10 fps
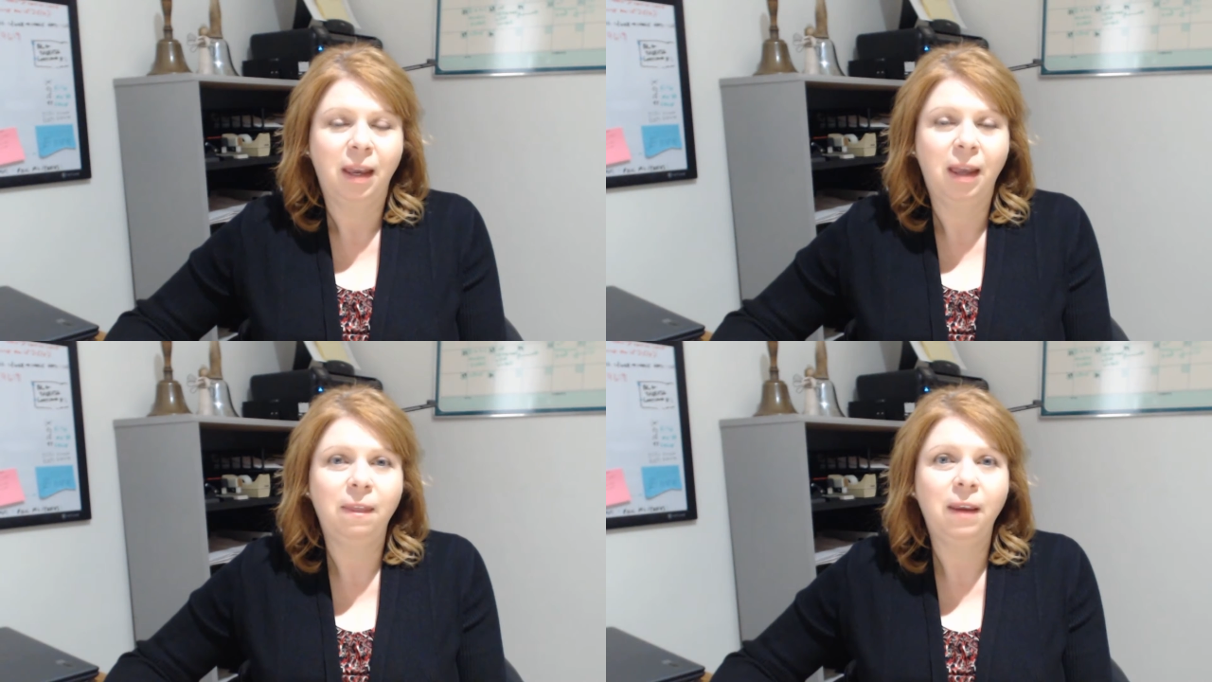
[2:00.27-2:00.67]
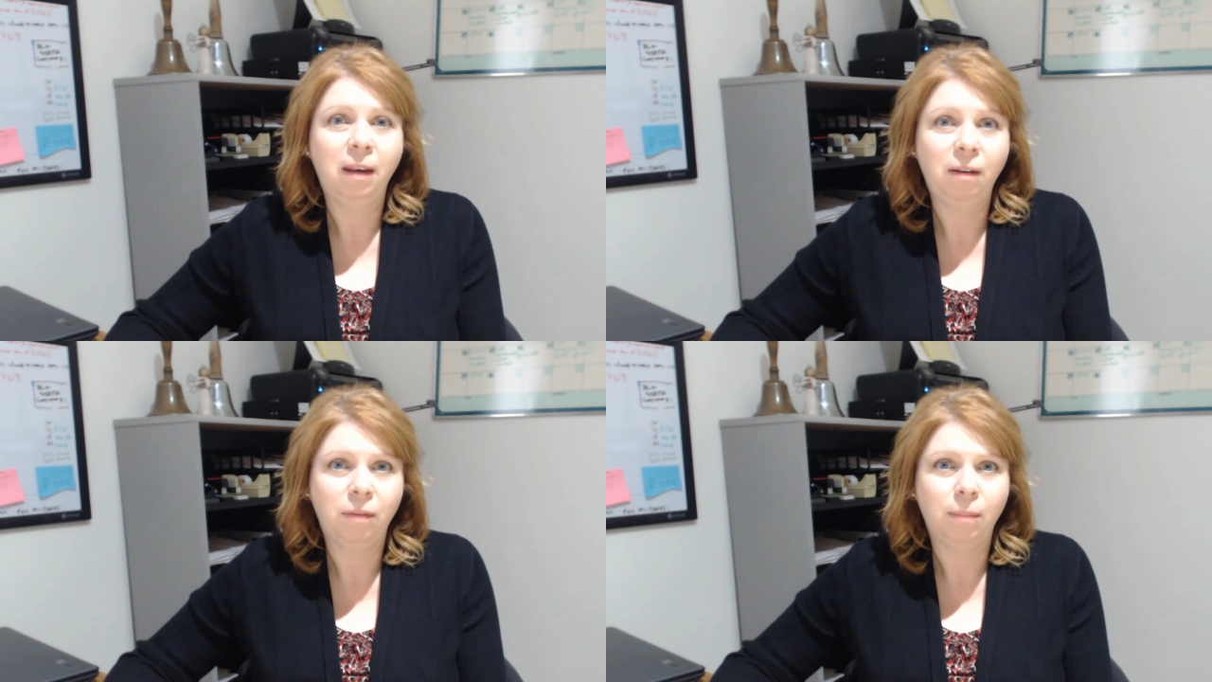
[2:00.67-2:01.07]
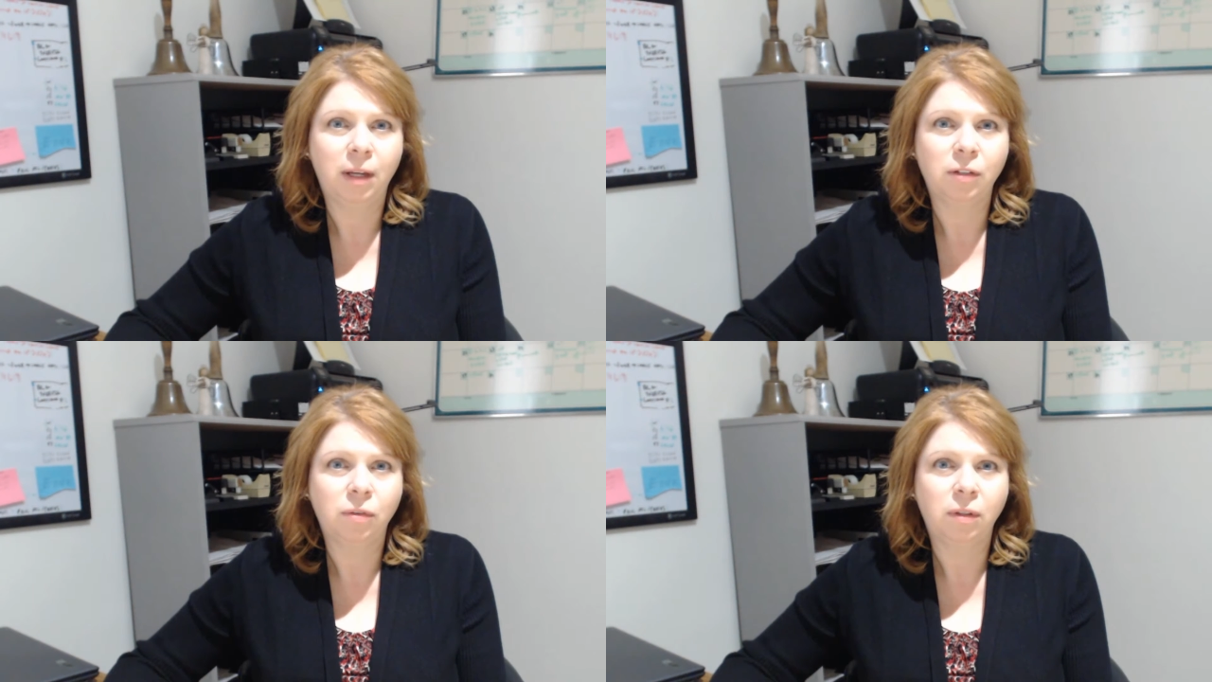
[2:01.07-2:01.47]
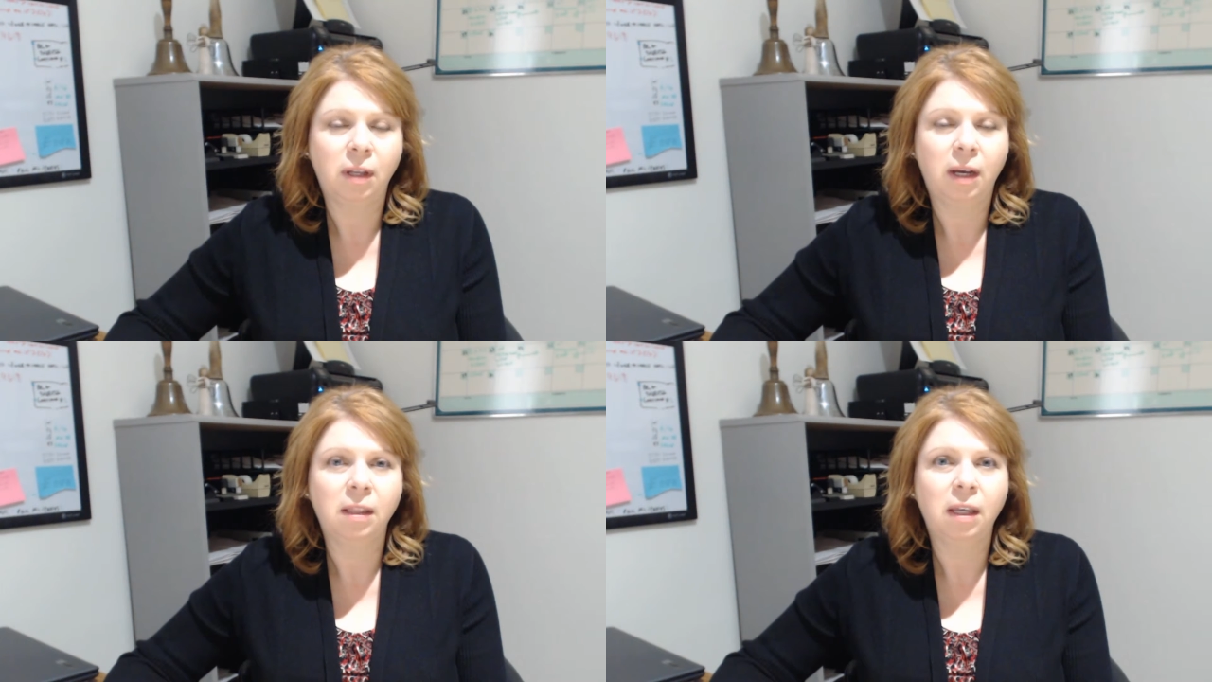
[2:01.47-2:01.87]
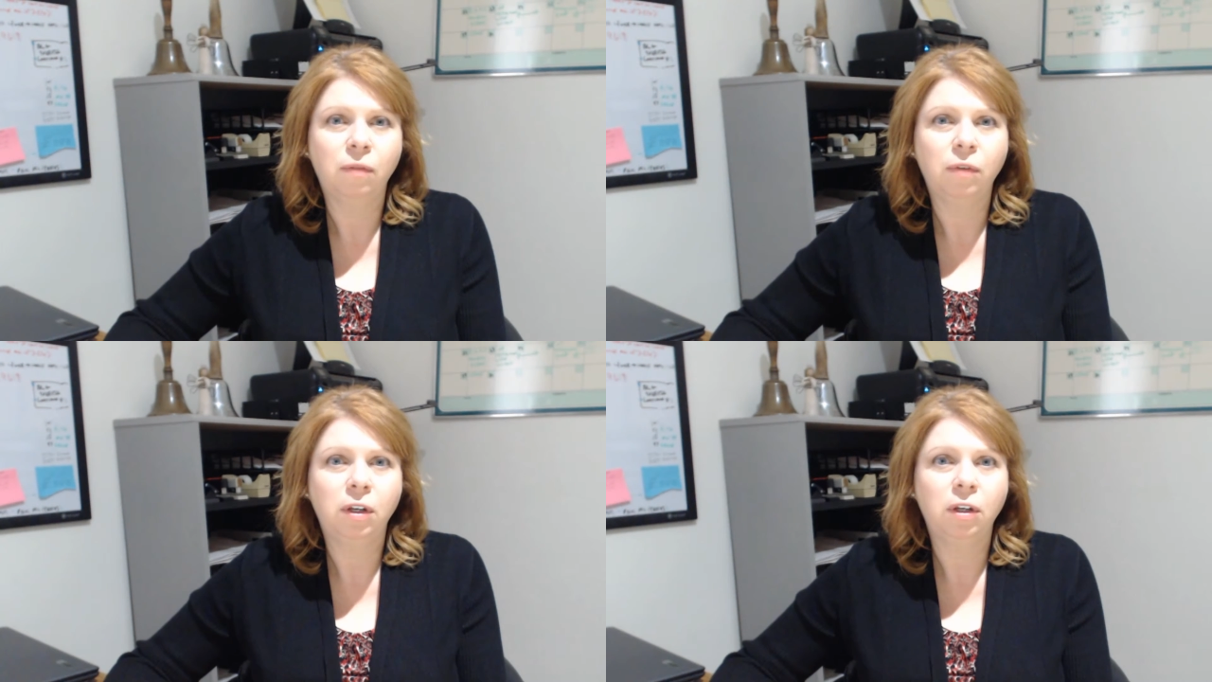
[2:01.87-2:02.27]
At the end of the module, I'd like
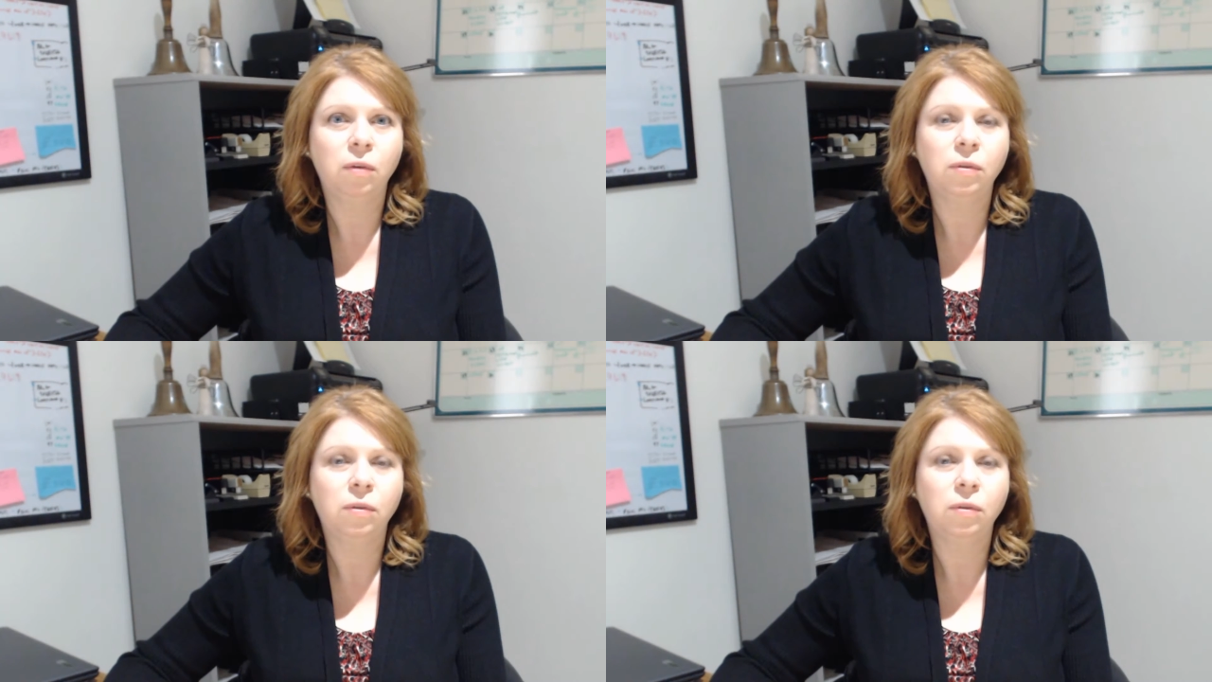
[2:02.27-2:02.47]
for you to